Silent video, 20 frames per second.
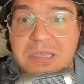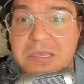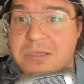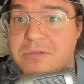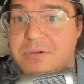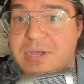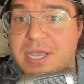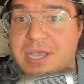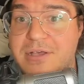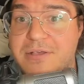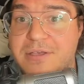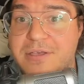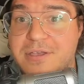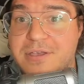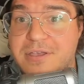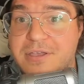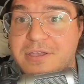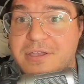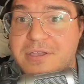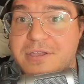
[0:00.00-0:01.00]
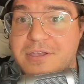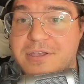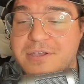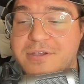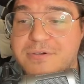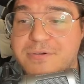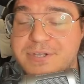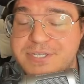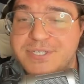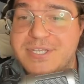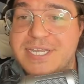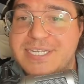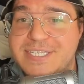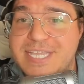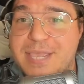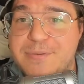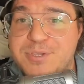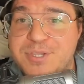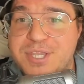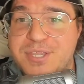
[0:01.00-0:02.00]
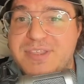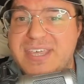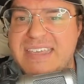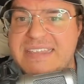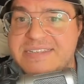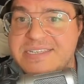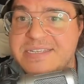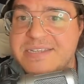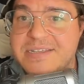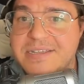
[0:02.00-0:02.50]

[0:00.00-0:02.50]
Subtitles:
Well, when's the last time you did this?